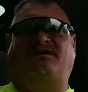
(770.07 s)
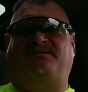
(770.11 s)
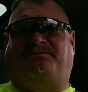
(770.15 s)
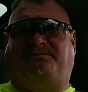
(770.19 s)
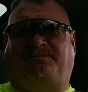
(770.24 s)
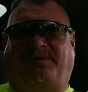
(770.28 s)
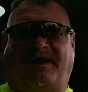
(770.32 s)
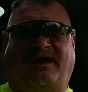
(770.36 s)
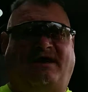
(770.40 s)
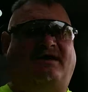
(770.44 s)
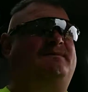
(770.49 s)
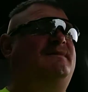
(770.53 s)

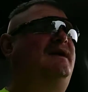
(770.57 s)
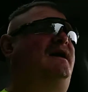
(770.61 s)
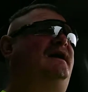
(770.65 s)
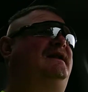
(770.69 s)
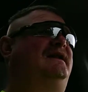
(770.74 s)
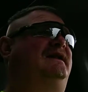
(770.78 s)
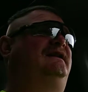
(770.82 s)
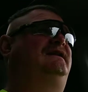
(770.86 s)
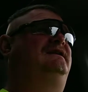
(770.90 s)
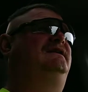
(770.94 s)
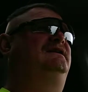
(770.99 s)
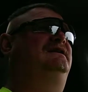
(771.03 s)
Beer money.
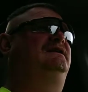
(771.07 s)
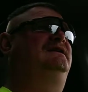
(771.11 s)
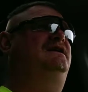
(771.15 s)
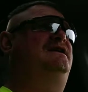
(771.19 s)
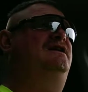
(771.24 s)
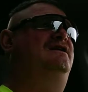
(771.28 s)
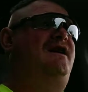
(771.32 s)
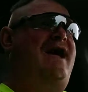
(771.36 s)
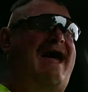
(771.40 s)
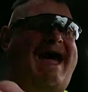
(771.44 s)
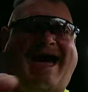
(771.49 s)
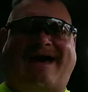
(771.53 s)

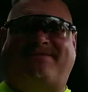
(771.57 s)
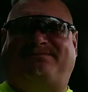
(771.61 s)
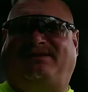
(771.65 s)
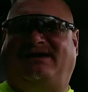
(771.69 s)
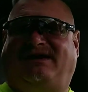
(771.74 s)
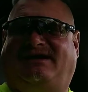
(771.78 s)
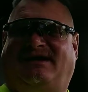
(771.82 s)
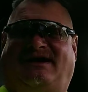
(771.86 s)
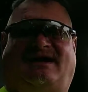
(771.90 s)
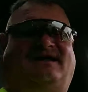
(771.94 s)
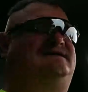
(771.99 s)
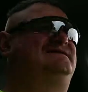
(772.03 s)
Happy
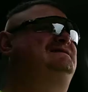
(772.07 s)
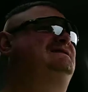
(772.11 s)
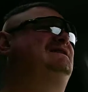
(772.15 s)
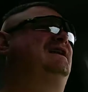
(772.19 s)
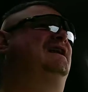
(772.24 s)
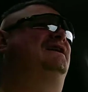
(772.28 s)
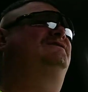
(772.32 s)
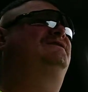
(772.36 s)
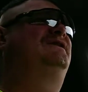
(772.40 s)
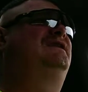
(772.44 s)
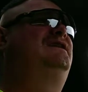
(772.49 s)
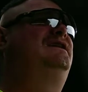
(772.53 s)
kind of
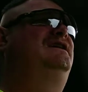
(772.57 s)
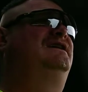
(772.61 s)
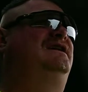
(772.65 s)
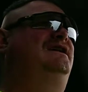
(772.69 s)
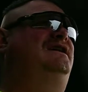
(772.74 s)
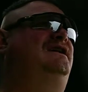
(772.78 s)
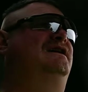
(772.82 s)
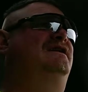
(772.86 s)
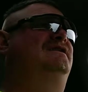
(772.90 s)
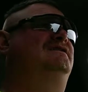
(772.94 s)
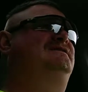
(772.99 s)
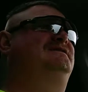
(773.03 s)
stuff.
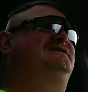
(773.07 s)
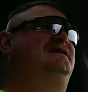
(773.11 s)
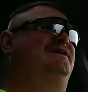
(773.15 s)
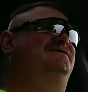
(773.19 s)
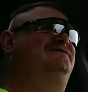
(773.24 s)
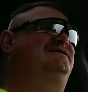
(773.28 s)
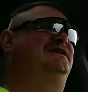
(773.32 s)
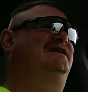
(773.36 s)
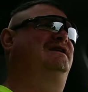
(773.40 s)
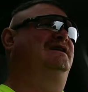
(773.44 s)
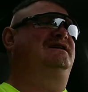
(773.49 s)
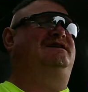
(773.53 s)
Stuff
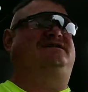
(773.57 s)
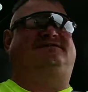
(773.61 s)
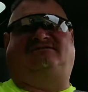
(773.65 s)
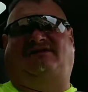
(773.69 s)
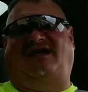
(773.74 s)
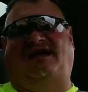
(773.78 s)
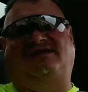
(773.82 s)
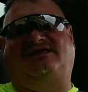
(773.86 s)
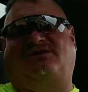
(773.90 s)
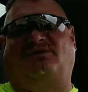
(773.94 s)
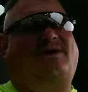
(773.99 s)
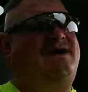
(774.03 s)
to
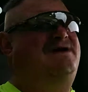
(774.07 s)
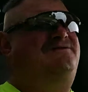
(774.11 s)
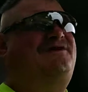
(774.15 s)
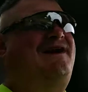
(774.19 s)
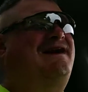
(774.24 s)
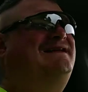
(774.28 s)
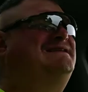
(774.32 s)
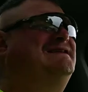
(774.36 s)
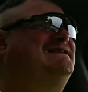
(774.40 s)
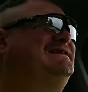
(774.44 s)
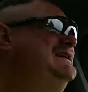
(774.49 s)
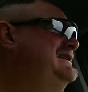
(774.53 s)
take the wife
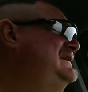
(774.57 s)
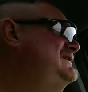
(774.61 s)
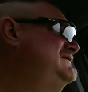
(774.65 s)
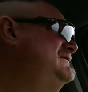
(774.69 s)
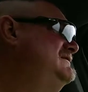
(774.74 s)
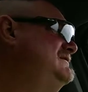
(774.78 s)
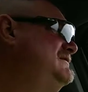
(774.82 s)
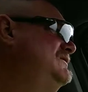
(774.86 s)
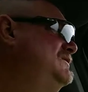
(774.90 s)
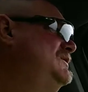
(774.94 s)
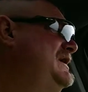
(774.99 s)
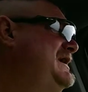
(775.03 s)
out to
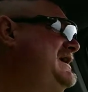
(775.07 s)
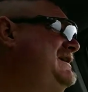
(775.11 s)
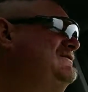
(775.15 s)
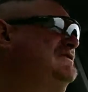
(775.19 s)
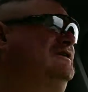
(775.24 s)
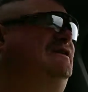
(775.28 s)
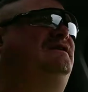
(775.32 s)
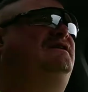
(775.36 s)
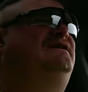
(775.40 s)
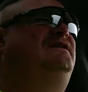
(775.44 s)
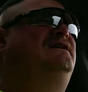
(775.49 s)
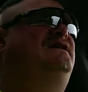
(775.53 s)
dinner or whatever.
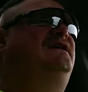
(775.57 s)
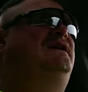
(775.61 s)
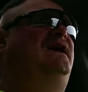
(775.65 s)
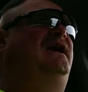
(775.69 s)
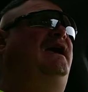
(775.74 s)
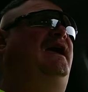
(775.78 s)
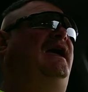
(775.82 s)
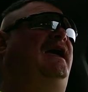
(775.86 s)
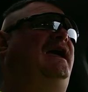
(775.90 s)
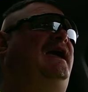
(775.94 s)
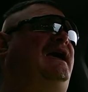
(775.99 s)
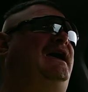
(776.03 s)

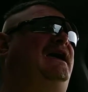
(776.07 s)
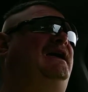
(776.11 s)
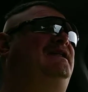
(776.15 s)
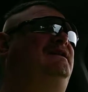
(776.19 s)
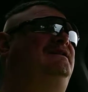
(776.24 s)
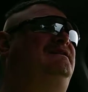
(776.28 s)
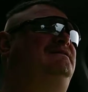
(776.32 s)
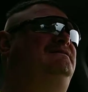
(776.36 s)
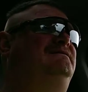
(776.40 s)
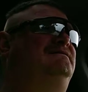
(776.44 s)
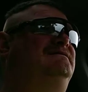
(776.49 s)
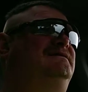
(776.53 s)

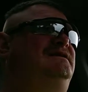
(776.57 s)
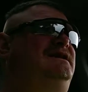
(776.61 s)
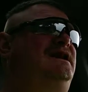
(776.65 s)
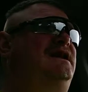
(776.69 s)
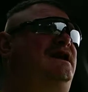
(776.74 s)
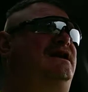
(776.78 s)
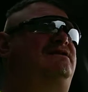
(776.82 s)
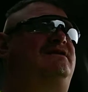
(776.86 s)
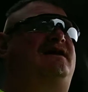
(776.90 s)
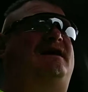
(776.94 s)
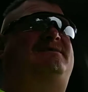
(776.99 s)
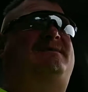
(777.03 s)
And,
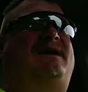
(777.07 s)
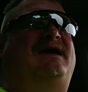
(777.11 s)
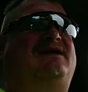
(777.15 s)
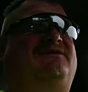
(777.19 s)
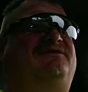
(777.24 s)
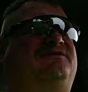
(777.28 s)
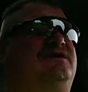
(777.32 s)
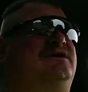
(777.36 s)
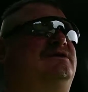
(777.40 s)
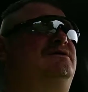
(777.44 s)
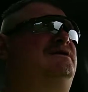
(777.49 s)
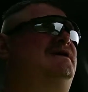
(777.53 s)
I made a
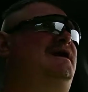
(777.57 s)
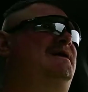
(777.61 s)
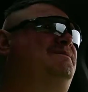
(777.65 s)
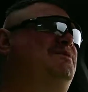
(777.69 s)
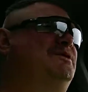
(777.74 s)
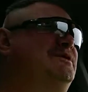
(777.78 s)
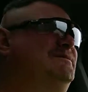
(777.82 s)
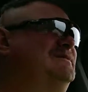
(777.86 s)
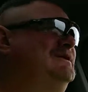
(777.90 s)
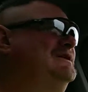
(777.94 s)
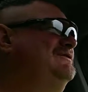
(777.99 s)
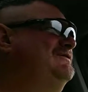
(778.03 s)
few and I put
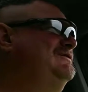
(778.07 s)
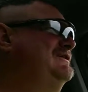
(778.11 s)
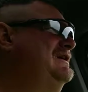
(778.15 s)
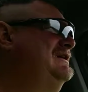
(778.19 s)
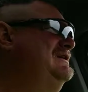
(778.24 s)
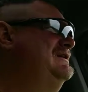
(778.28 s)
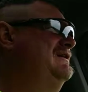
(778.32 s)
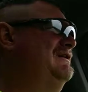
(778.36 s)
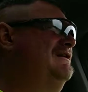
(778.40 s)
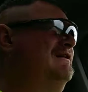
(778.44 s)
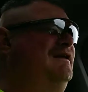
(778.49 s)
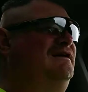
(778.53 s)
them in the front
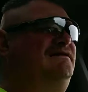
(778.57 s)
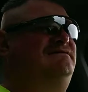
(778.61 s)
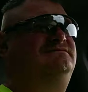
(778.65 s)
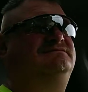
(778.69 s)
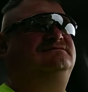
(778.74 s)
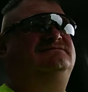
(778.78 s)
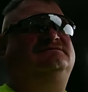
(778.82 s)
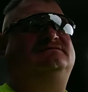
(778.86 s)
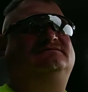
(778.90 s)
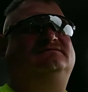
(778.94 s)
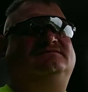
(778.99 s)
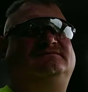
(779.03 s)
yard.
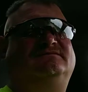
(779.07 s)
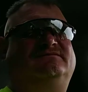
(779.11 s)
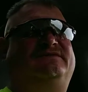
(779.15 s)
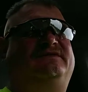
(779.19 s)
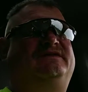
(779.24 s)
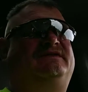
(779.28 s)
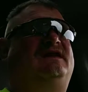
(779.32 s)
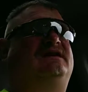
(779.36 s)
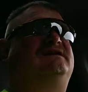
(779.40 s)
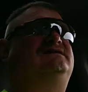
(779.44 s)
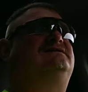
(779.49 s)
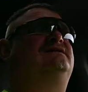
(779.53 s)

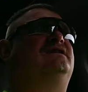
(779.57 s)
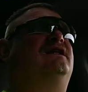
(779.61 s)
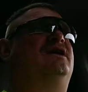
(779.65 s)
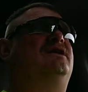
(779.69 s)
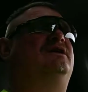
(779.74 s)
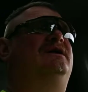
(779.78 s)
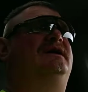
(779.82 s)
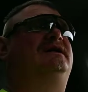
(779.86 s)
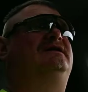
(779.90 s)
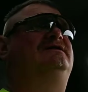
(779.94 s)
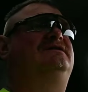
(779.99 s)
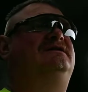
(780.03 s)
They
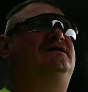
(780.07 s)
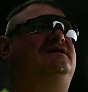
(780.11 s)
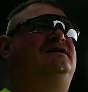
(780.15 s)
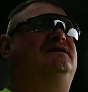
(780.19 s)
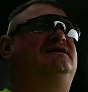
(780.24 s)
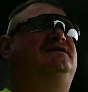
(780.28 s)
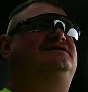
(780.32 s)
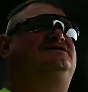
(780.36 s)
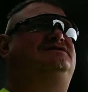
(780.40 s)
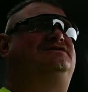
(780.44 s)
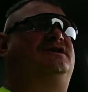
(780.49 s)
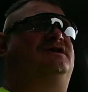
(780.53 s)
slowly
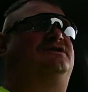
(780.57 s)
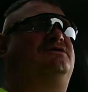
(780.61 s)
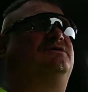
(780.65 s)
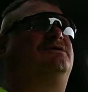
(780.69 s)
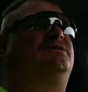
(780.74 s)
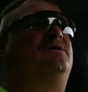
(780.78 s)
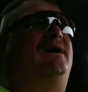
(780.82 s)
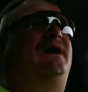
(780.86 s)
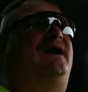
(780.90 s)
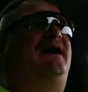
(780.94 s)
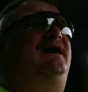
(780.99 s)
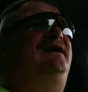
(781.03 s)
trickled
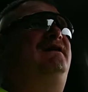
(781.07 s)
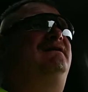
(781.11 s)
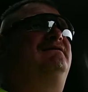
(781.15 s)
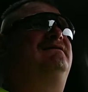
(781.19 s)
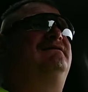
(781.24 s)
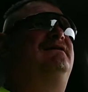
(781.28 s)
away.